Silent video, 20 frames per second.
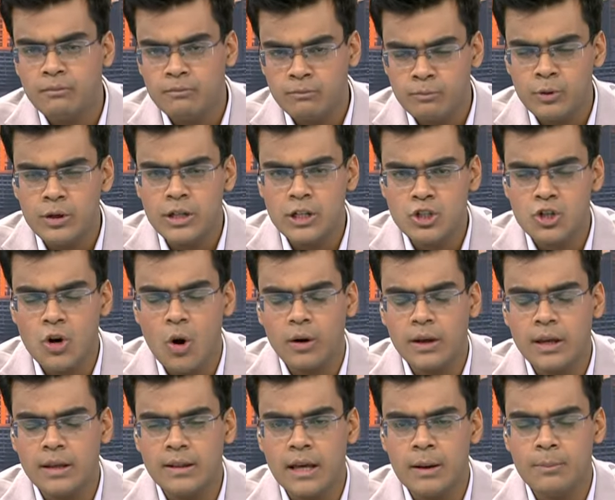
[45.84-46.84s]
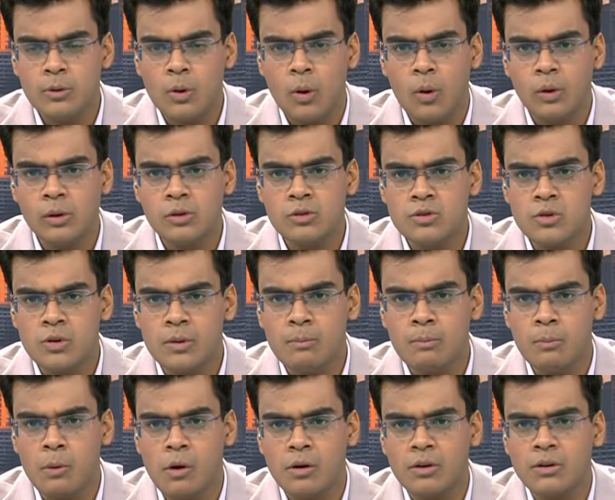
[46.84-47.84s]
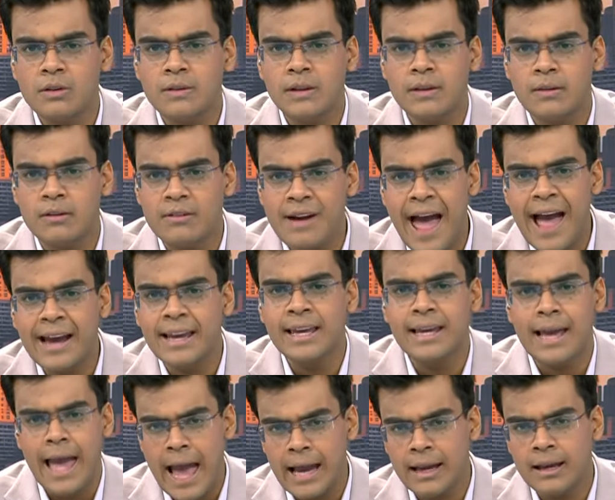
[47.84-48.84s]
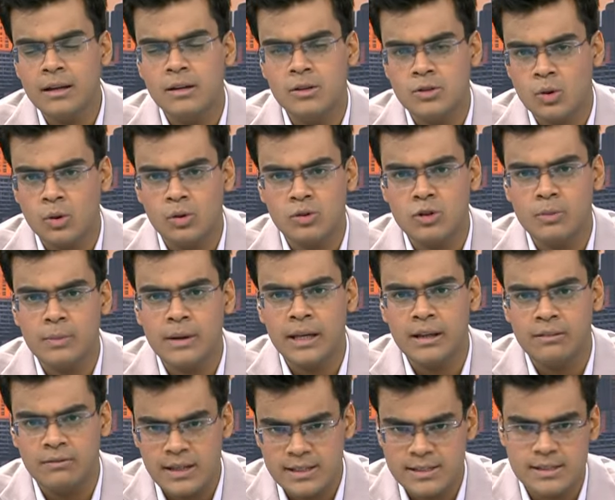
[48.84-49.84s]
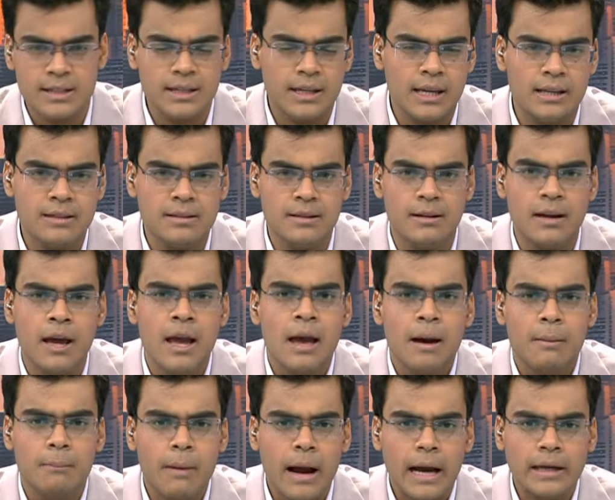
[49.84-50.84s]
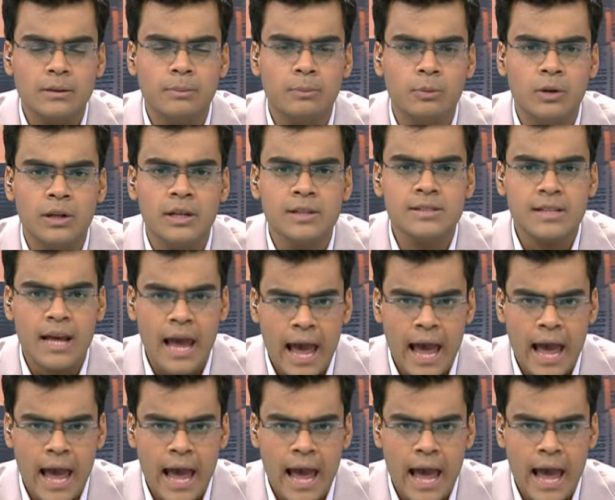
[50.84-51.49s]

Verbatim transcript: pretty shocking there, but also important that the ragging angle is also being investigated by the police.